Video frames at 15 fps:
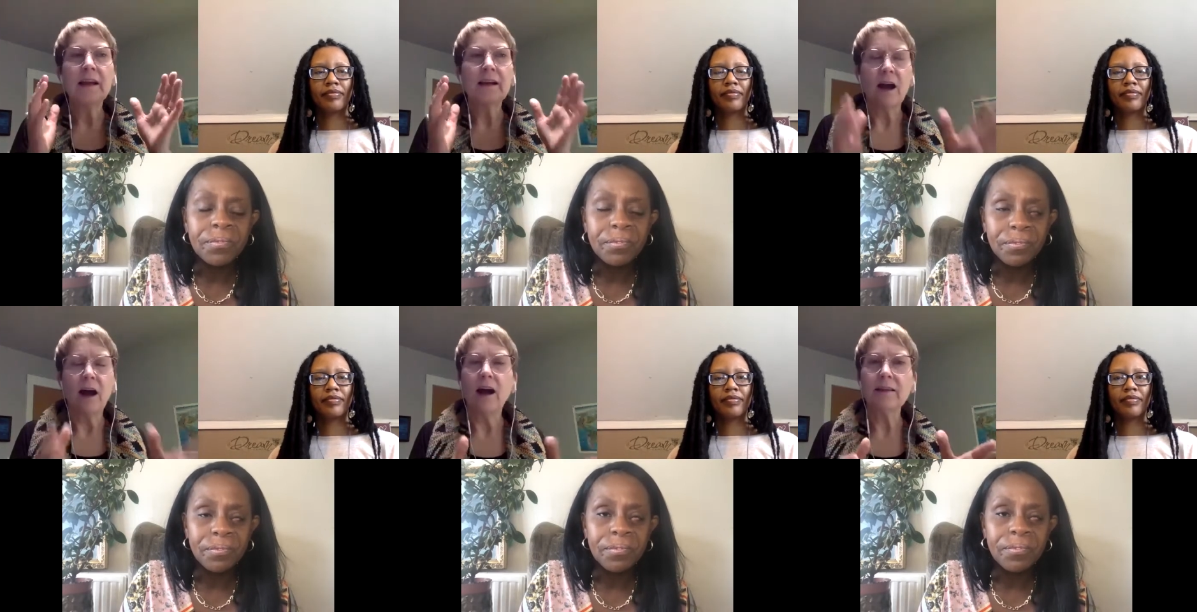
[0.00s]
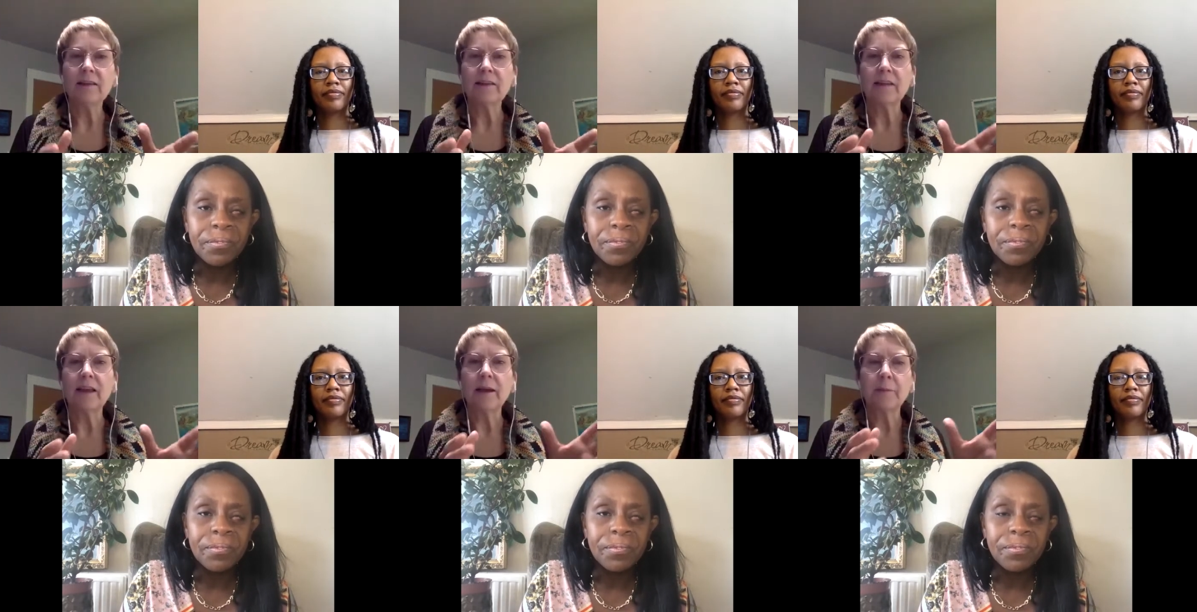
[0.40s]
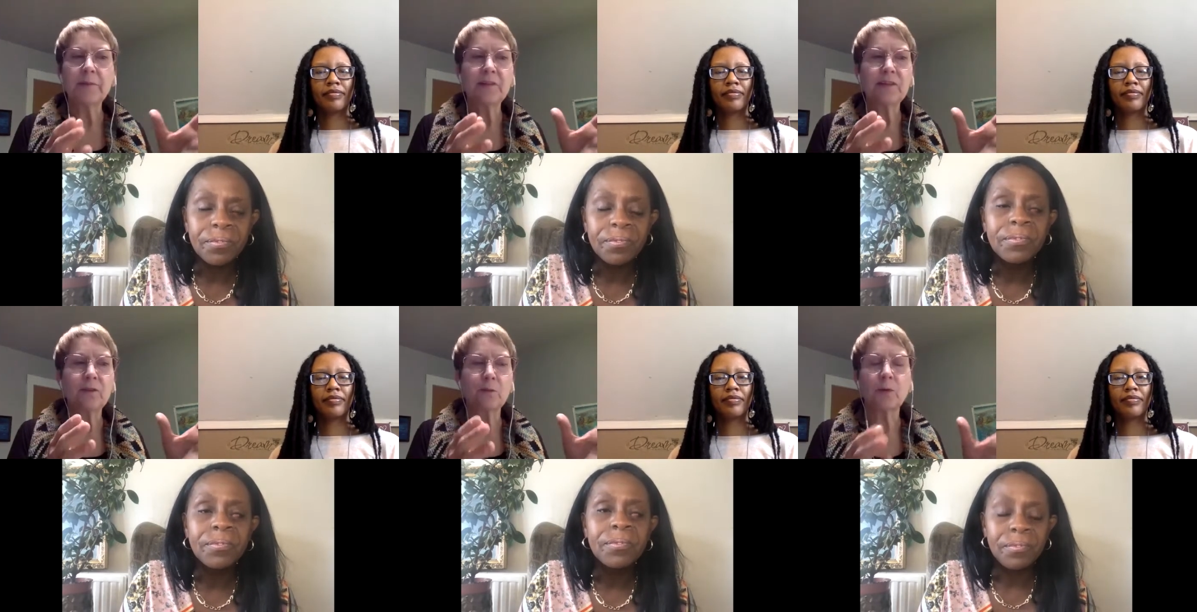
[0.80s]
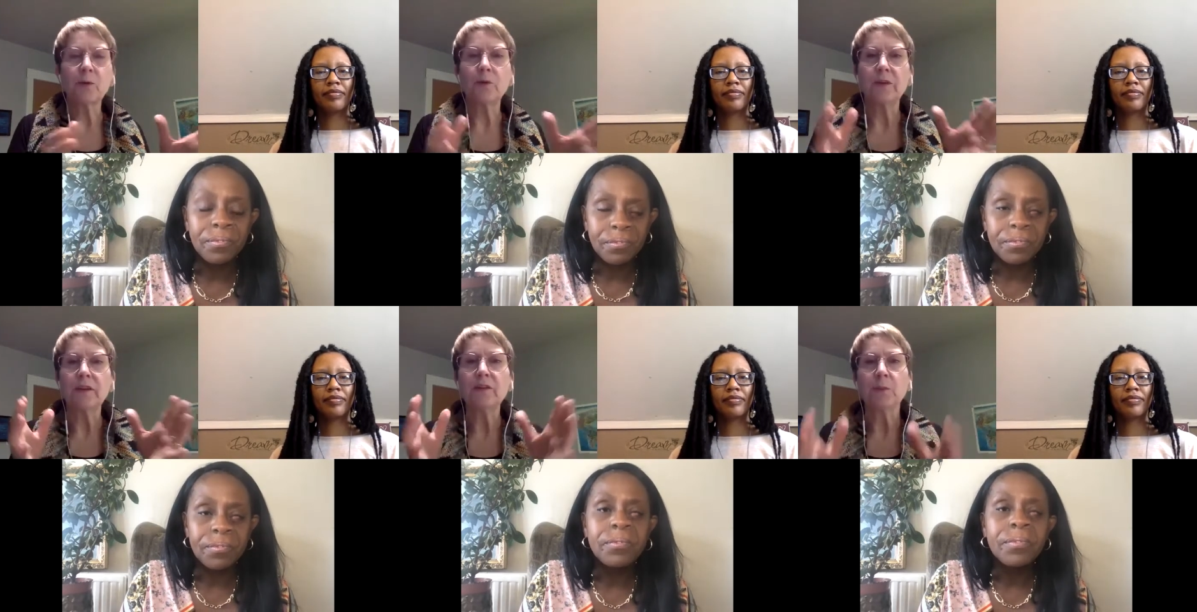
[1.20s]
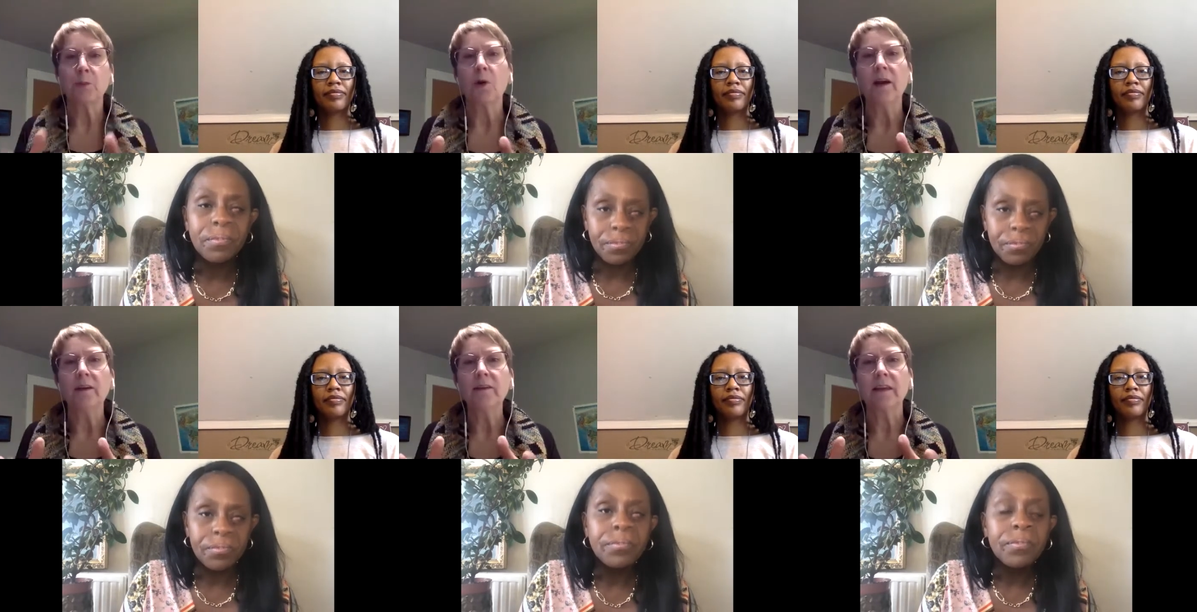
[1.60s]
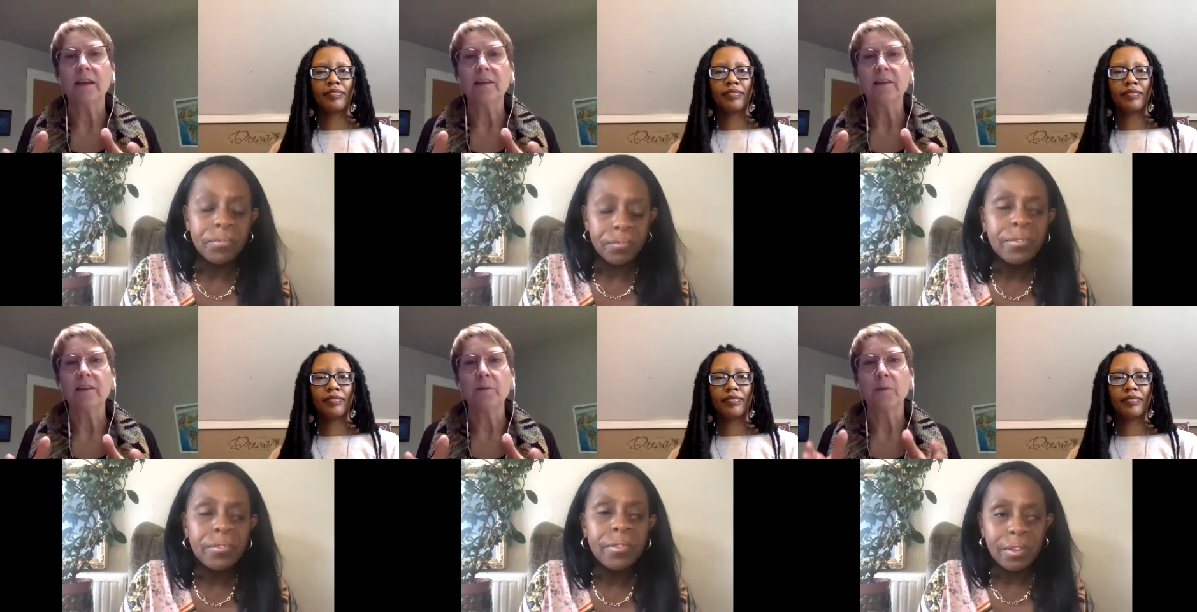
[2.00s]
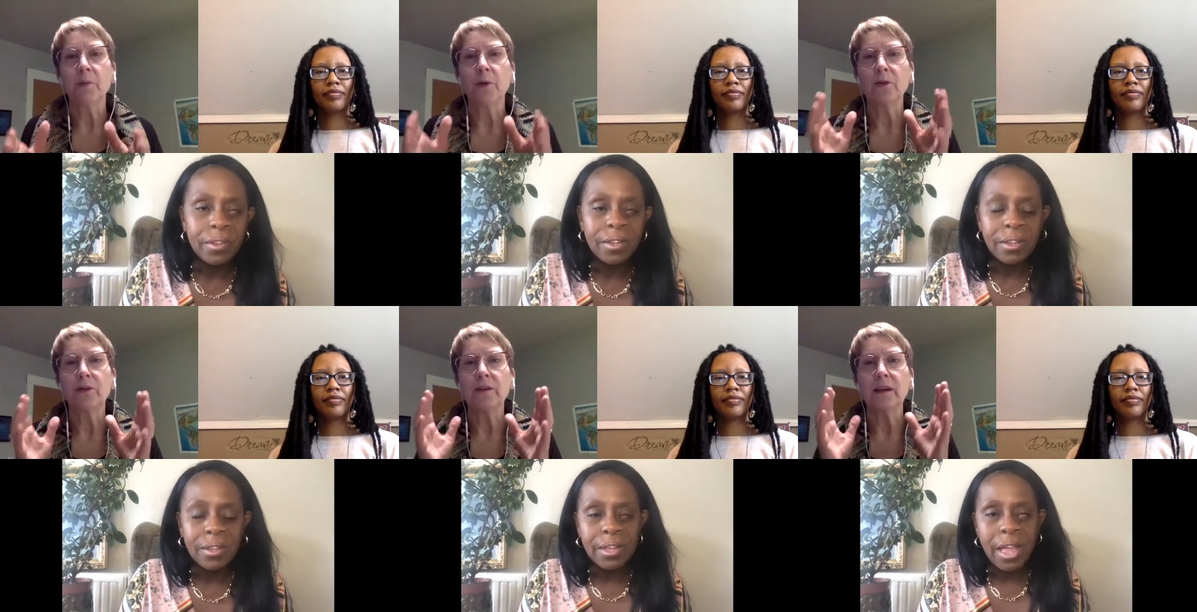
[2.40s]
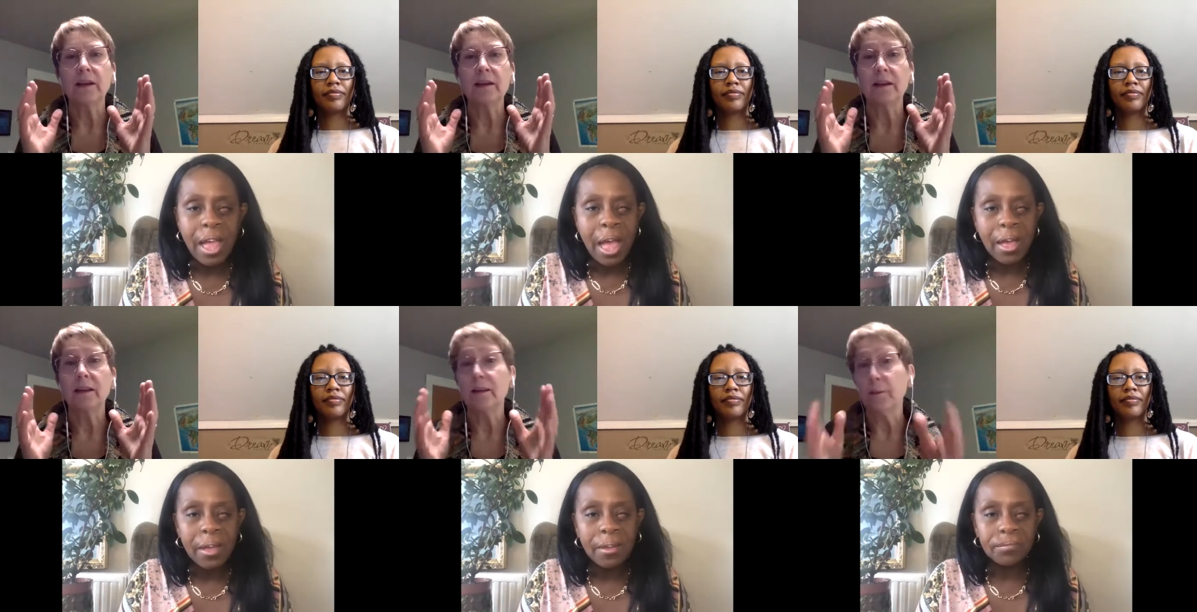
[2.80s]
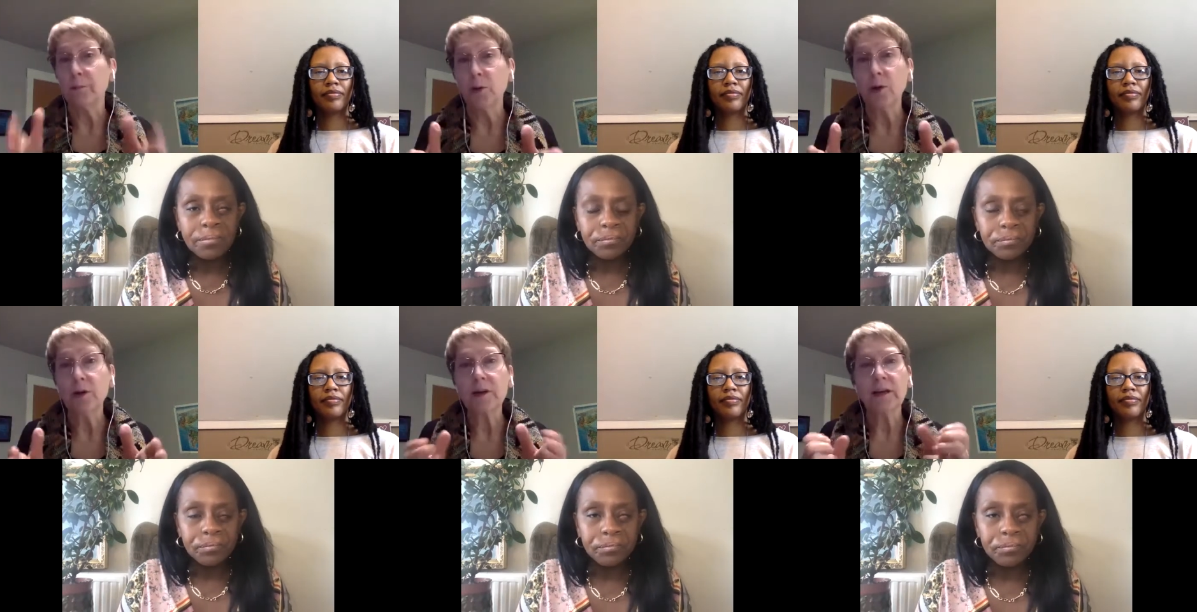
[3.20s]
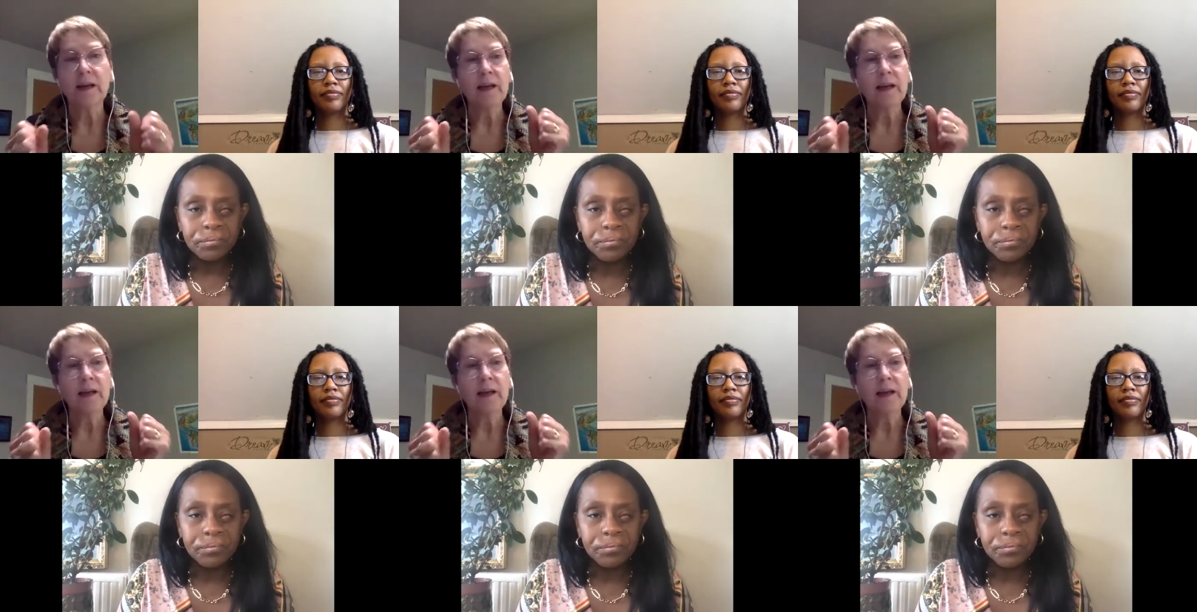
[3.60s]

Speaker 1: concepts through this process of birthing the book,